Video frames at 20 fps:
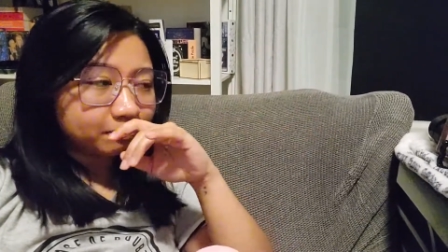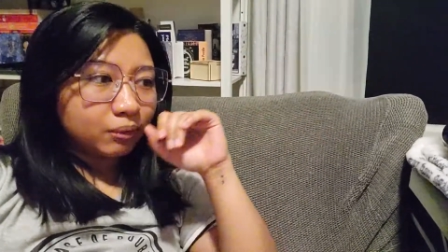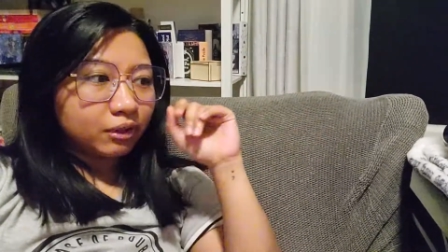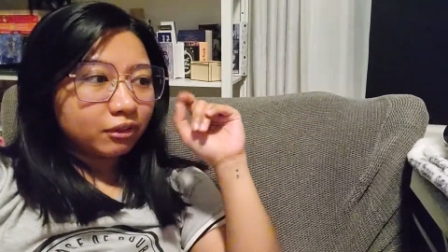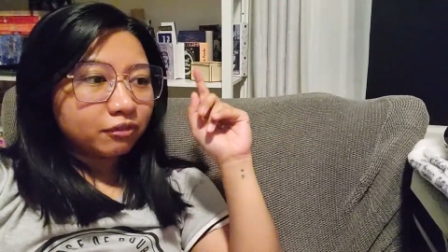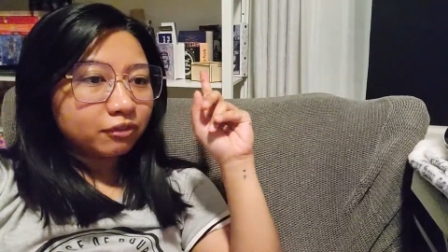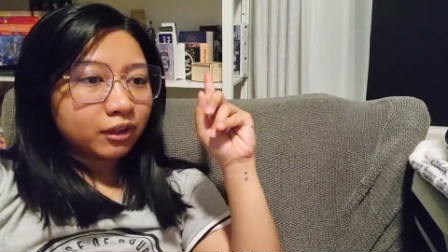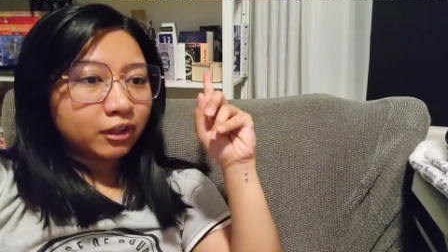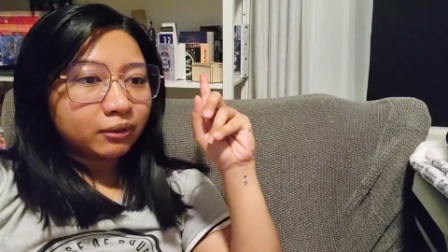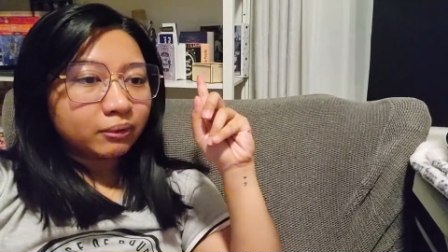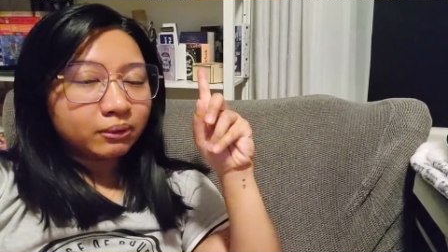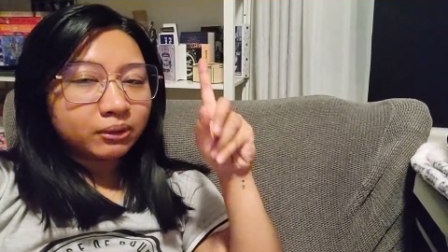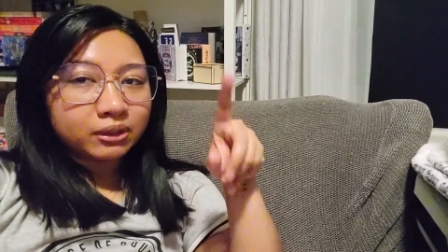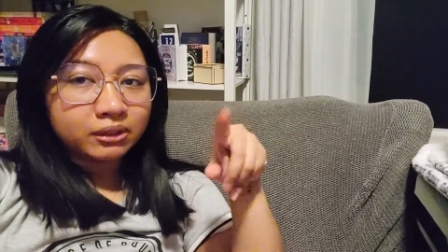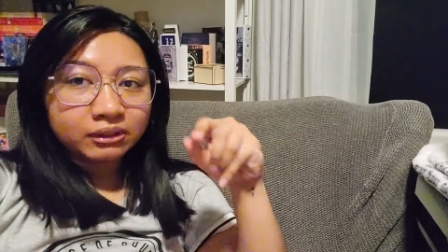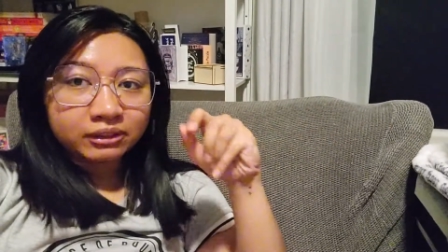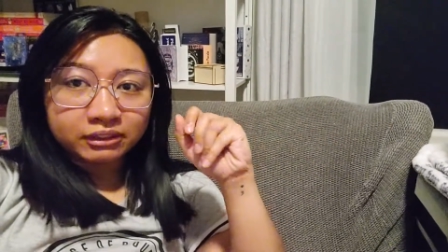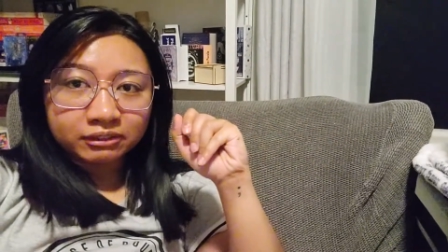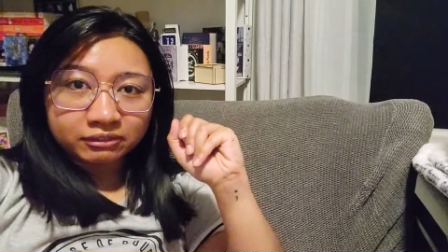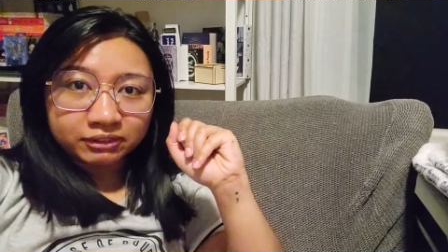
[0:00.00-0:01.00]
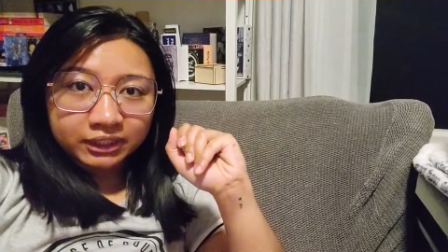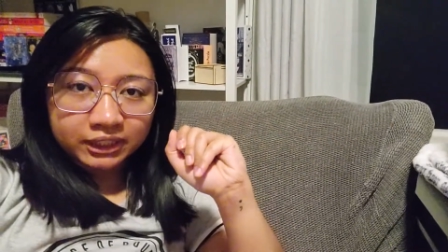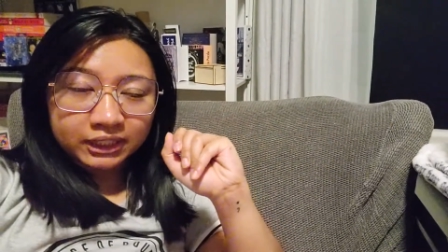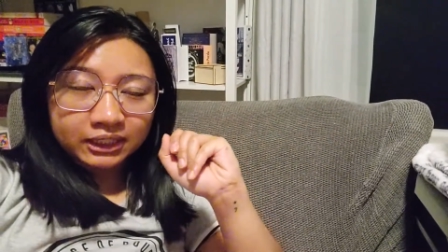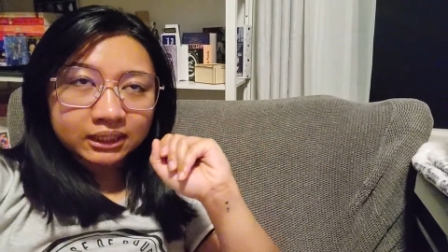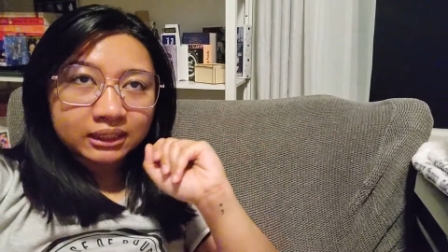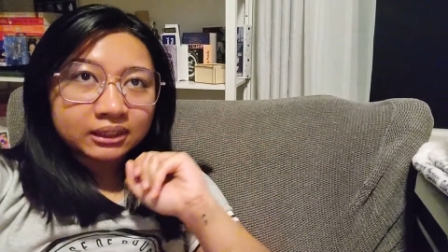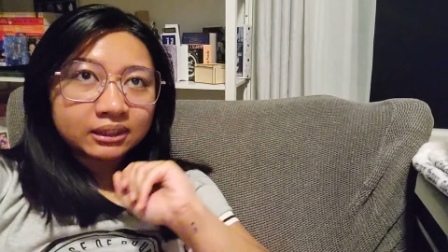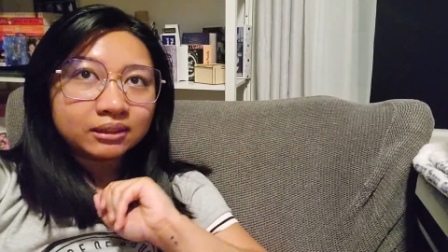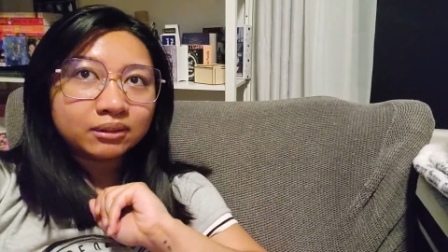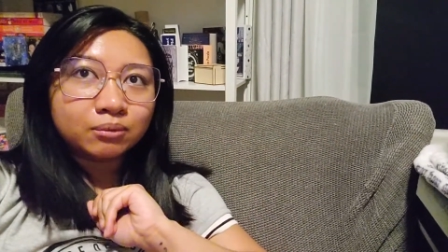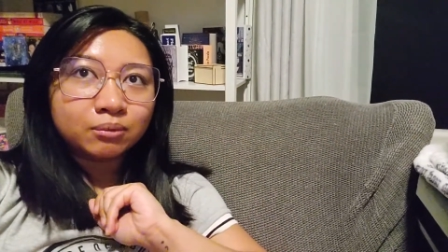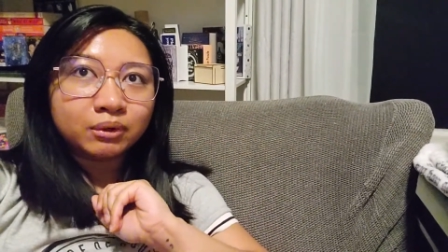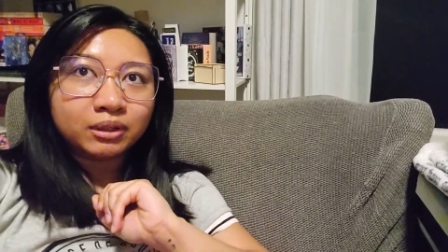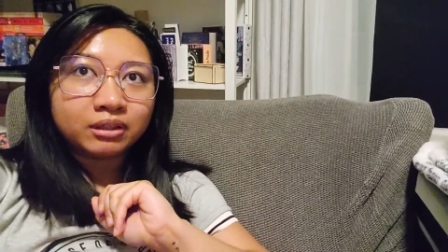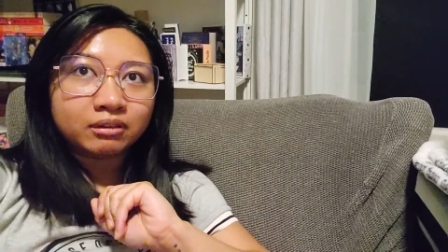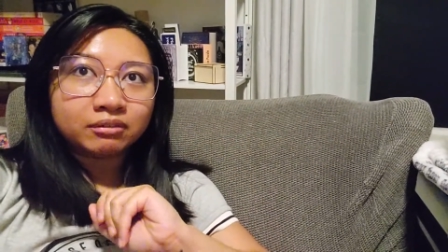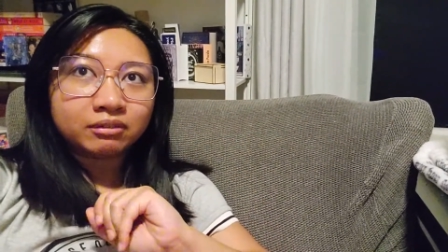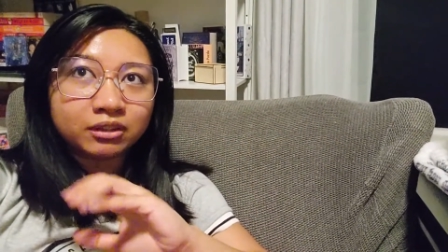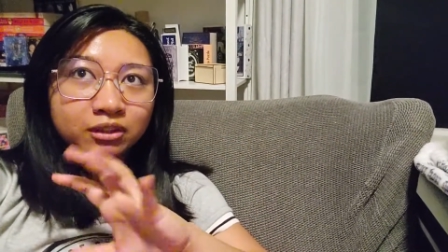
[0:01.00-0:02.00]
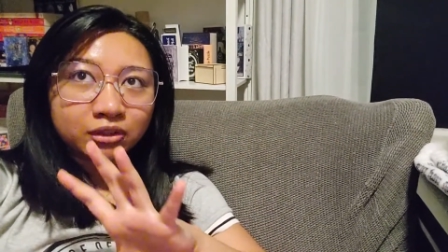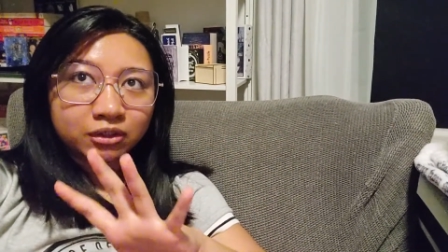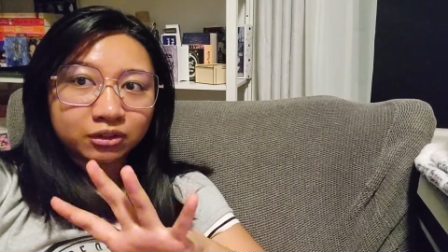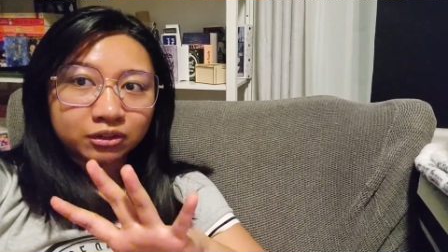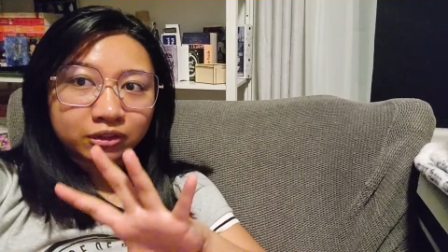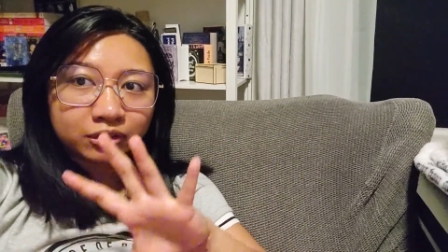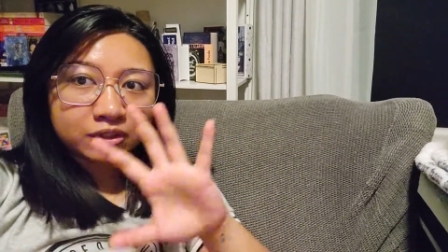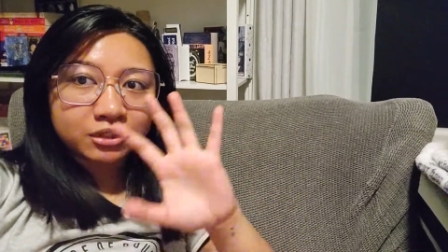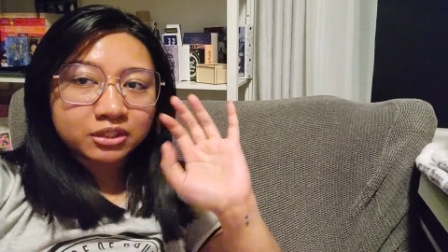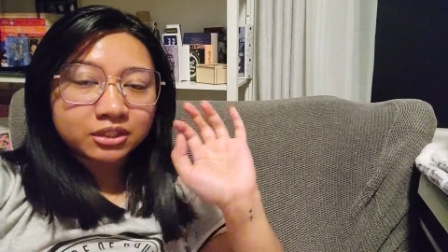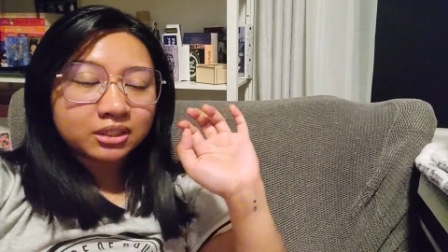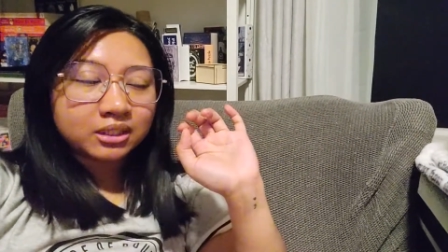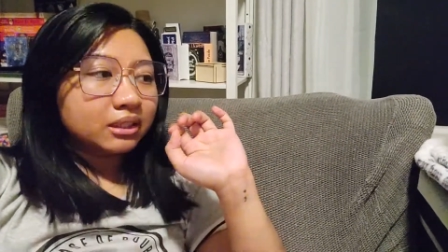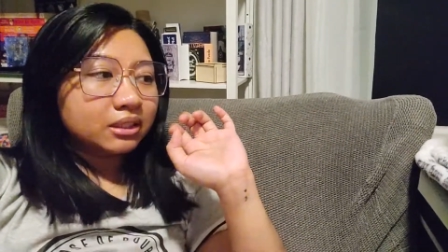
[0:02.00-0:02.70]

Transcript: We are following Olivia, one of the girls.